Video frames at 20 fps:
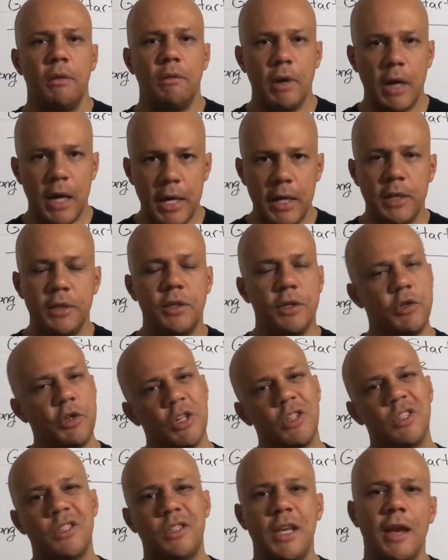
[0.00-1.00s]
right? Is it
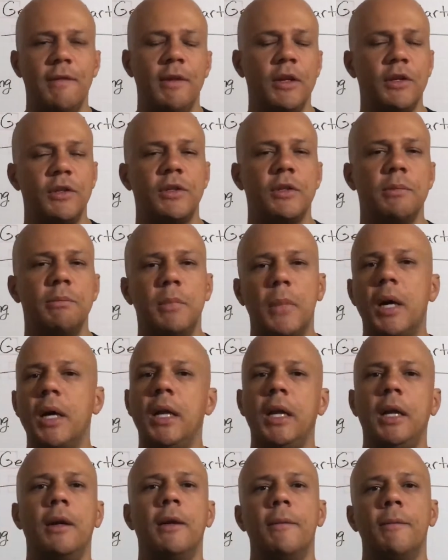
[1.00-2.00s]
just saving some
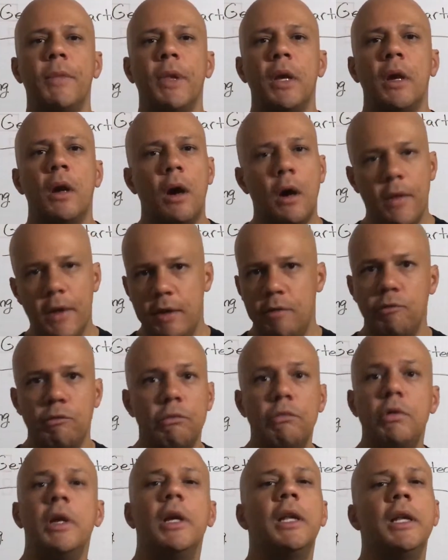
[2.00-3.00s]
money? Are they
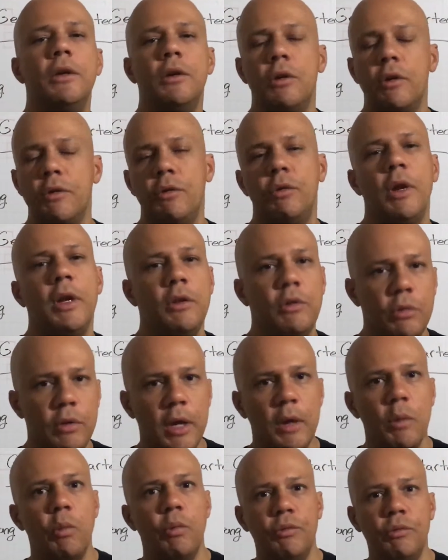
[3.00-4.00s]
really,
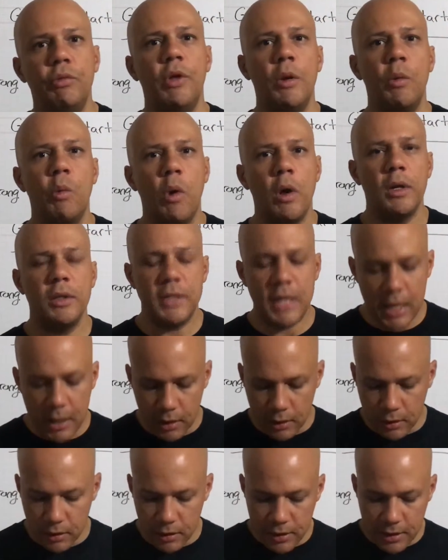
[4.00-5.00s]
do they want to
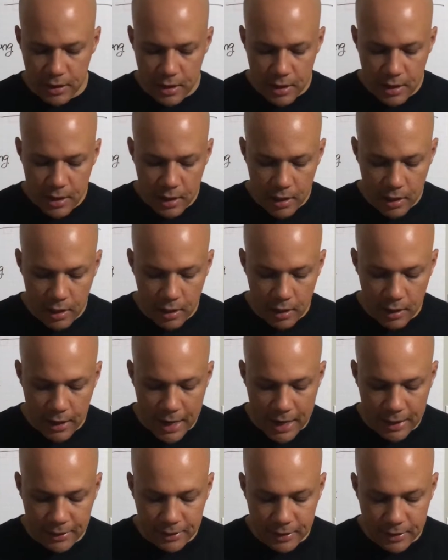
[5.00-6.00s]
take a look
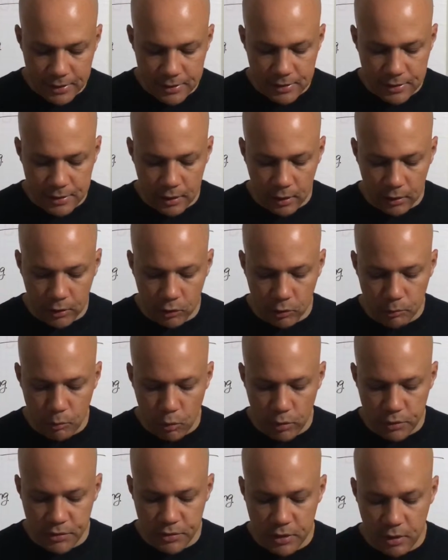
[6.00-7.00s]
at this a little
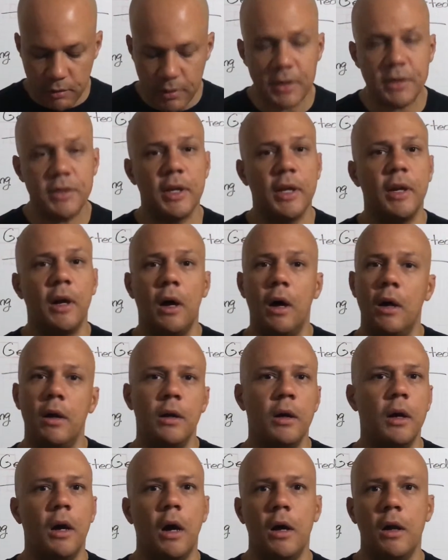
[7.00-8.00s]
more serious
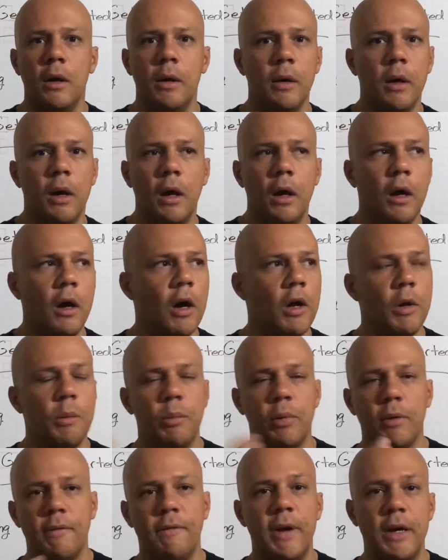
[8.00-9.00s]
on a
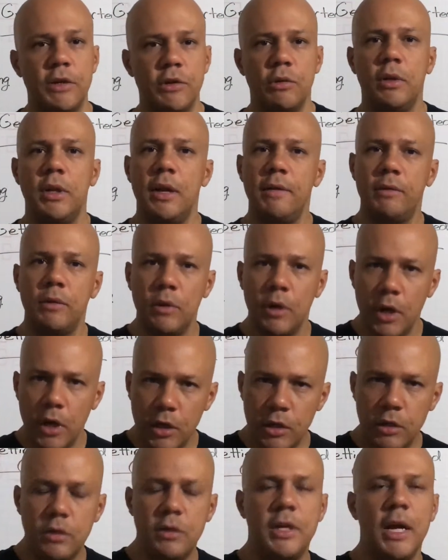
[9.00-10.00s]
professional level?
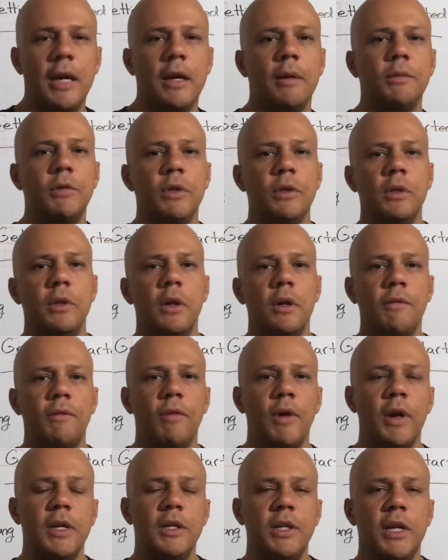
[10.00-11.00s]
You take them to the
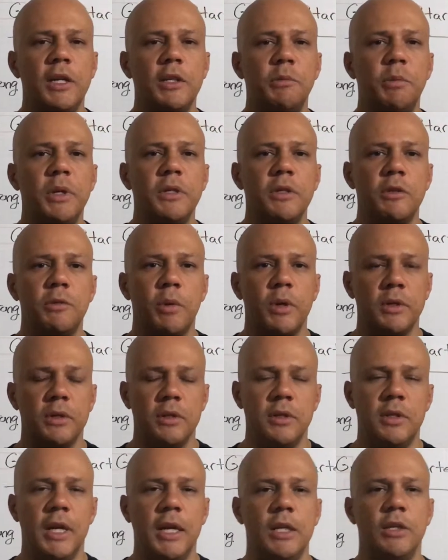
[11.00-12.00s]
unfranchised business
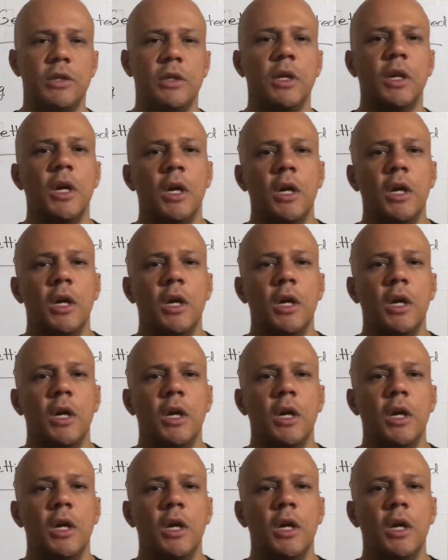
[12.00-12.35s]
presentation.